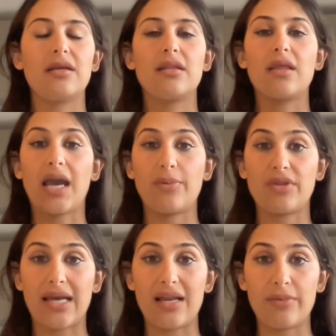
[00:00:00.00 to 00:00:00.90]
the
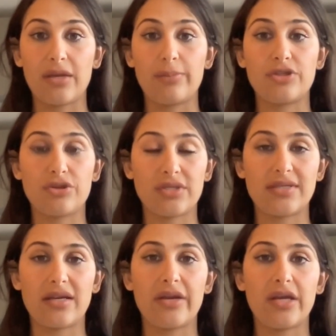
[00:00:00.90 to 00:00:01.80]
hypothalamic
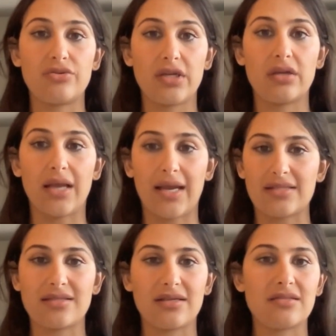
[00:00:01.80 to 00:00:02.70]
pituitary adrenal
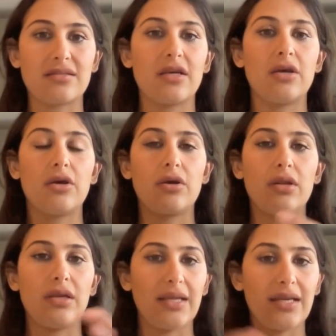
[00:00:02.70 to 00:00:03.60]
axis,
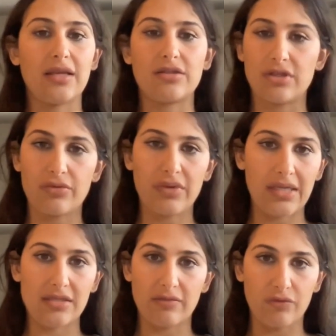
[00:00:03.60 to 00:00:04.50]
leading to the
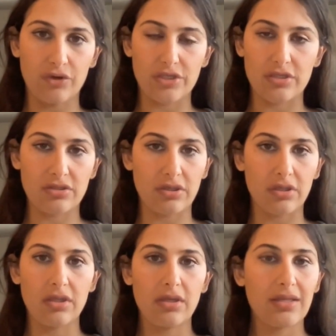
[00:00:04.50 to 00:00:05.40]
release of cortisol.
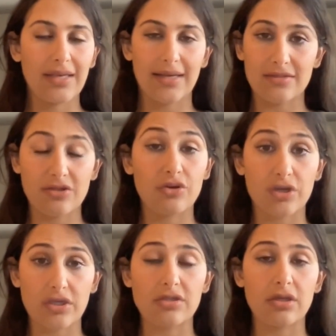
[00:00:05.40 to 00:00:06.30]
Yes,
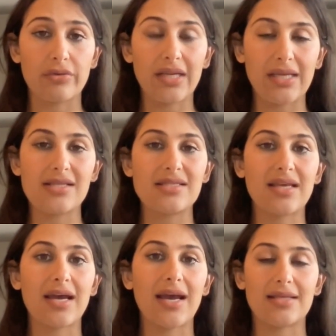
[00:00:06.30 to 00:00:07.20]
cortisol release
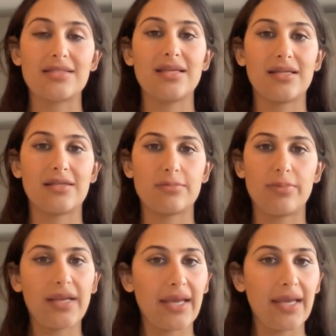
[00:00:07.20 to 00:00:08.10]
as its
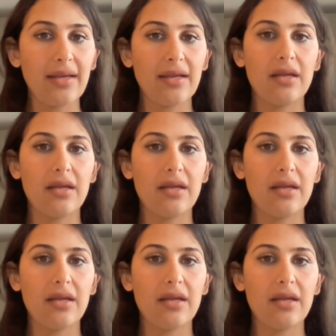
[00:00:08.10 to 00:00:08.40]
play.